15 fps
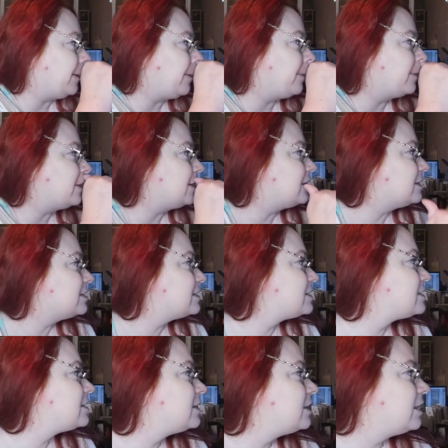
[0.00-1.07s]
here
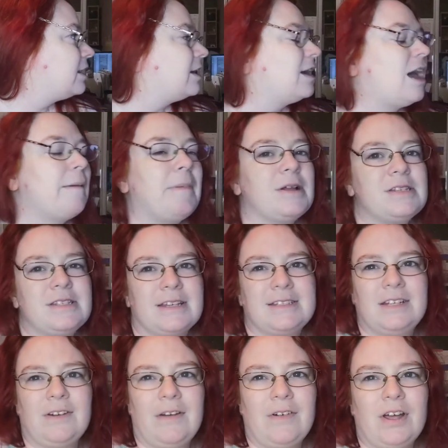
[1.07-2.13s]
is about
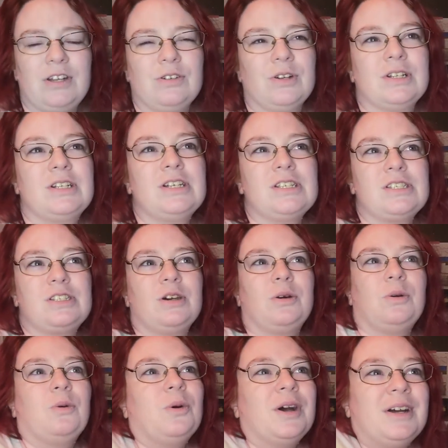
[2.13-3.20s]
6,500.
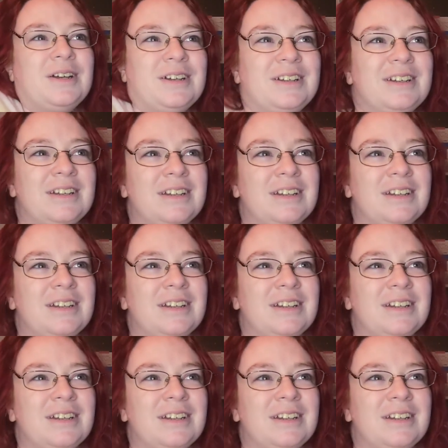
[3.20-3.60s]
So